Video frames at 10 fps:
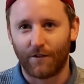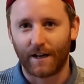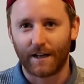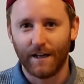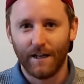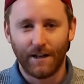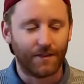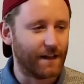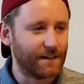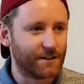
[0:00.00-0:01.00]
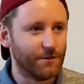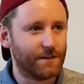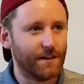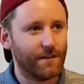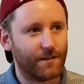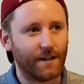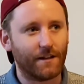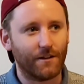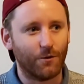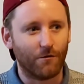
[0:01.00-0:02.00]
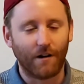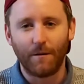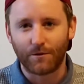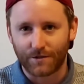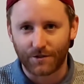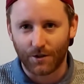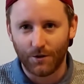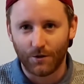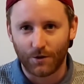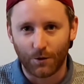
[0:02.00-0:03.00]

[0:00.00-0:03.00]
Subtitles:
Like things that you didn't think you were able to do,